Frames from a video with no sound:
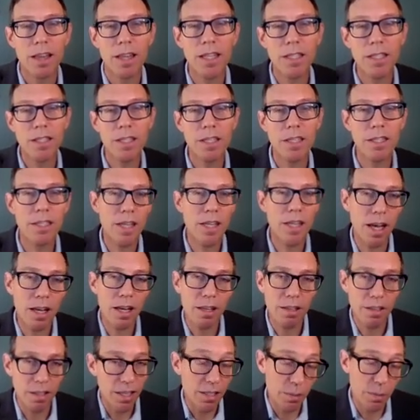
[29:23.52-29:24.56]
This
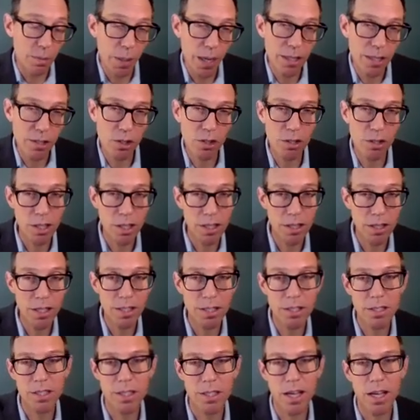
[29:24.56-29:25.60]
is pictured in
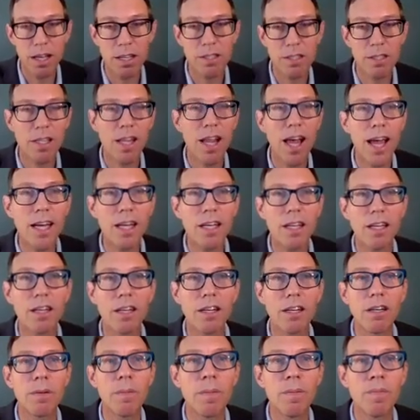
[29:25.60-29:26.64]
this slide
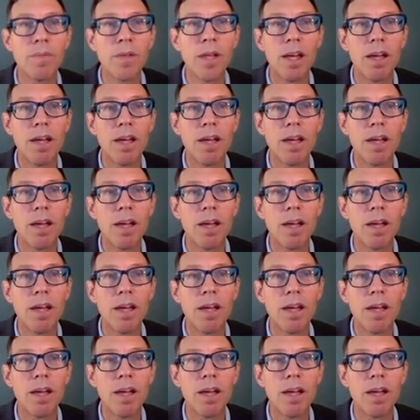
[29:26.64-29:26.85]
here.